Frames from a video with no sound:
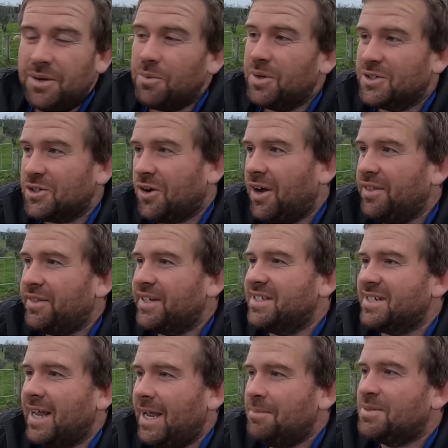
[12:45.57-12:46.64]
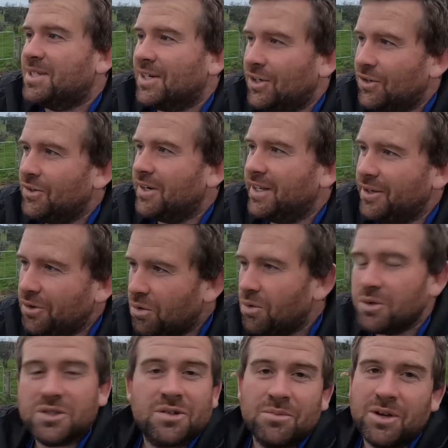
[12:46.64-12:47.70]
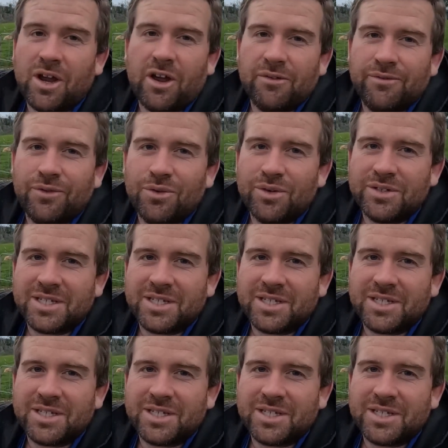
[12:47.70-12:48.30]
which I think is absolutely awesome going forward.